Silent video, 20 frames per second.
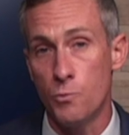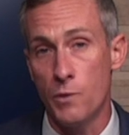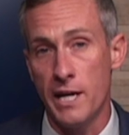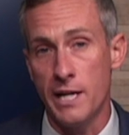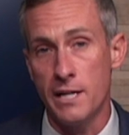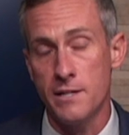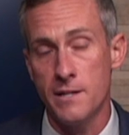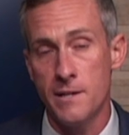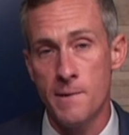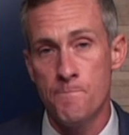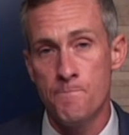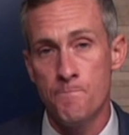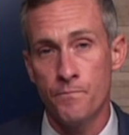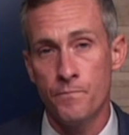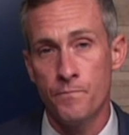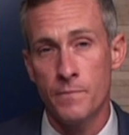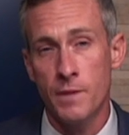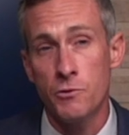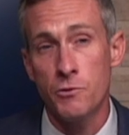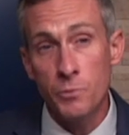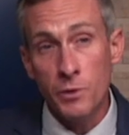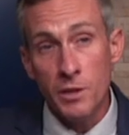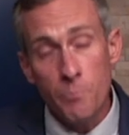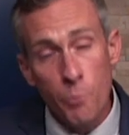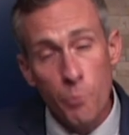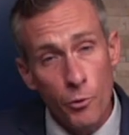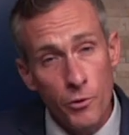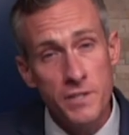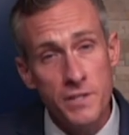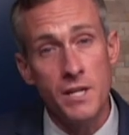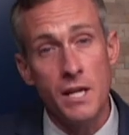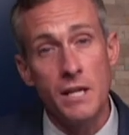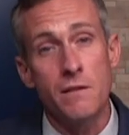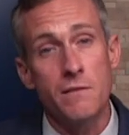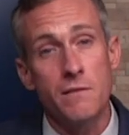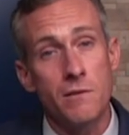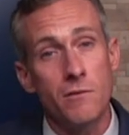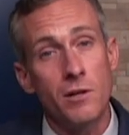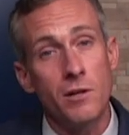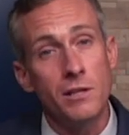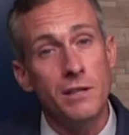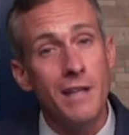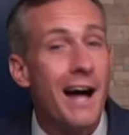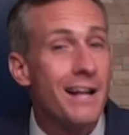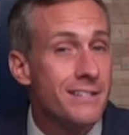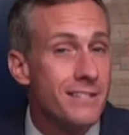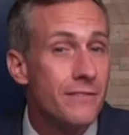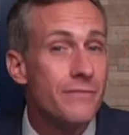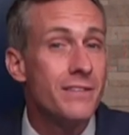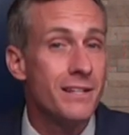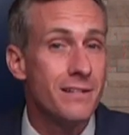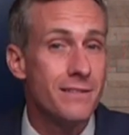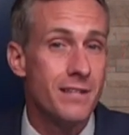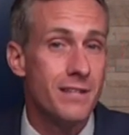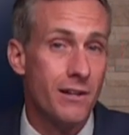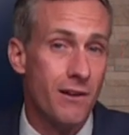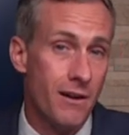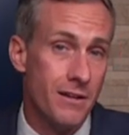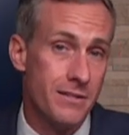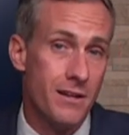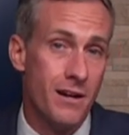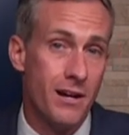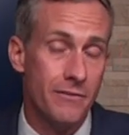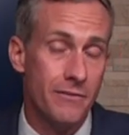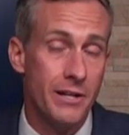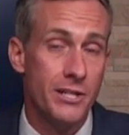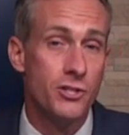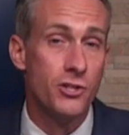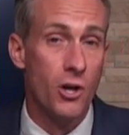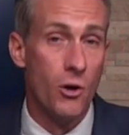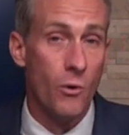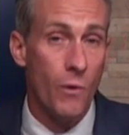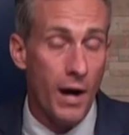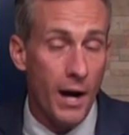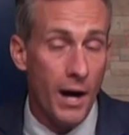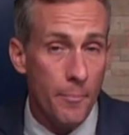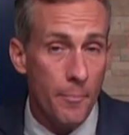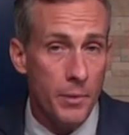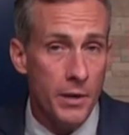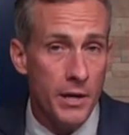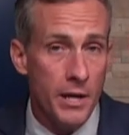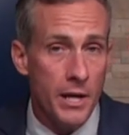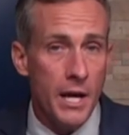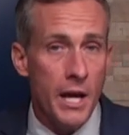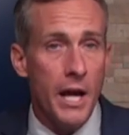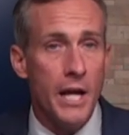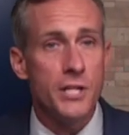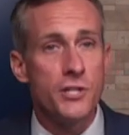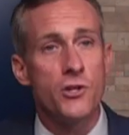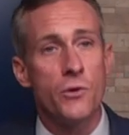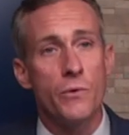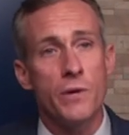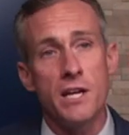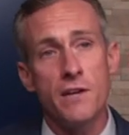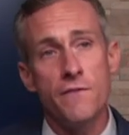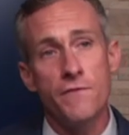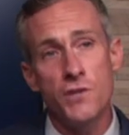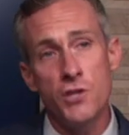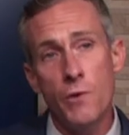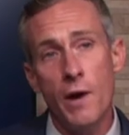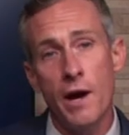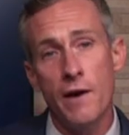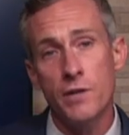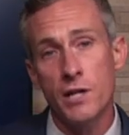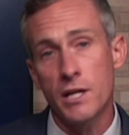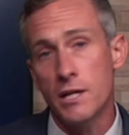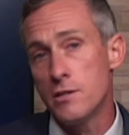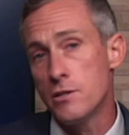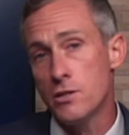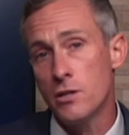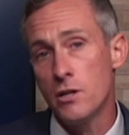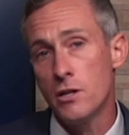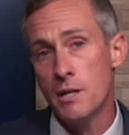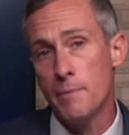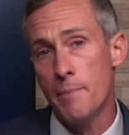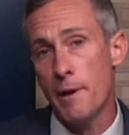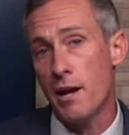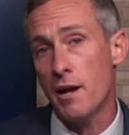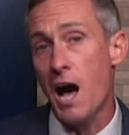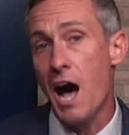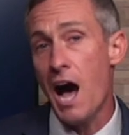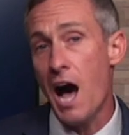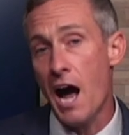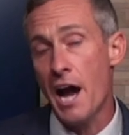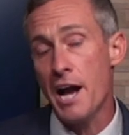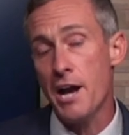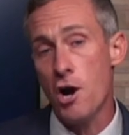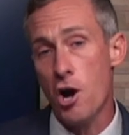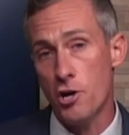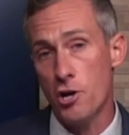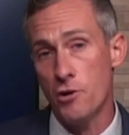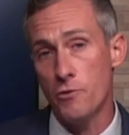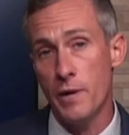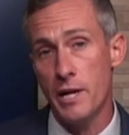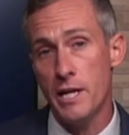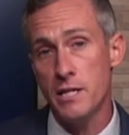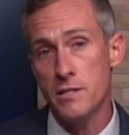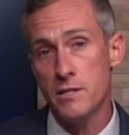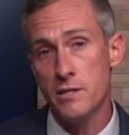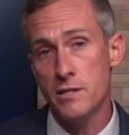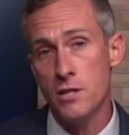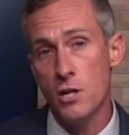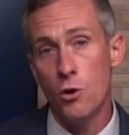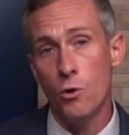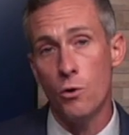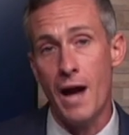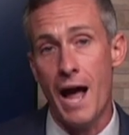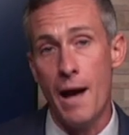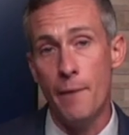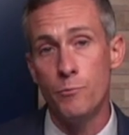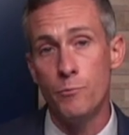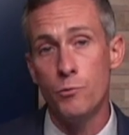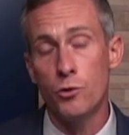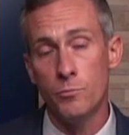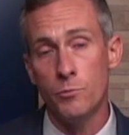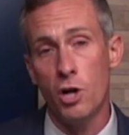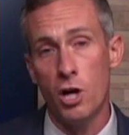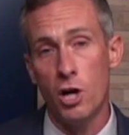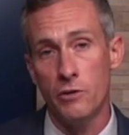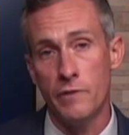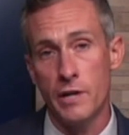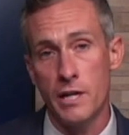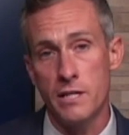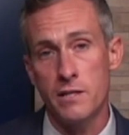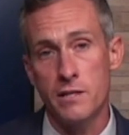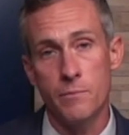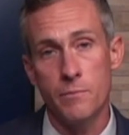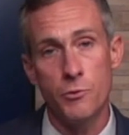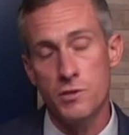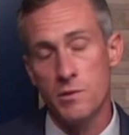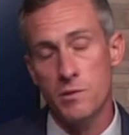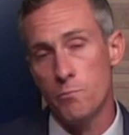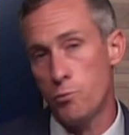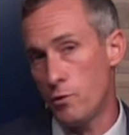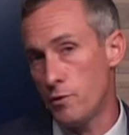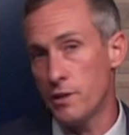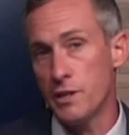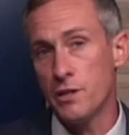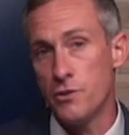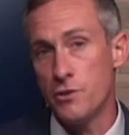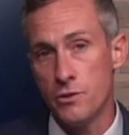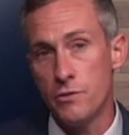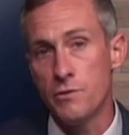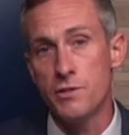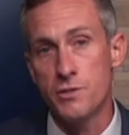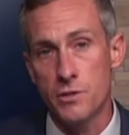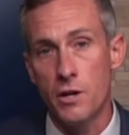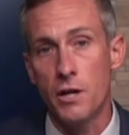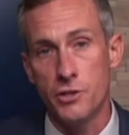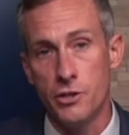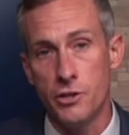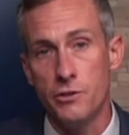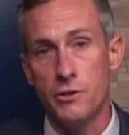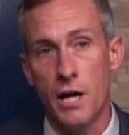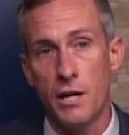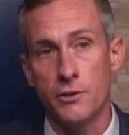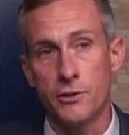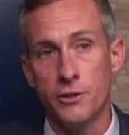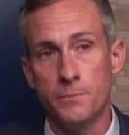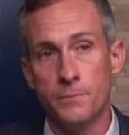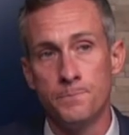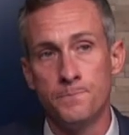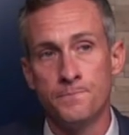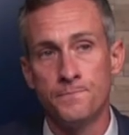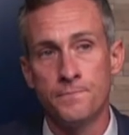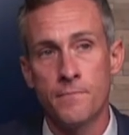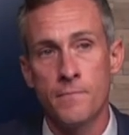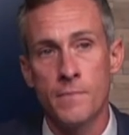the rate. Now, it's really important to say that there are lots of things that cause the heart rate to go up. And so, if you have a concern about high heart rates or abnormal heart rates, the most important thing to do is talk to your doctor.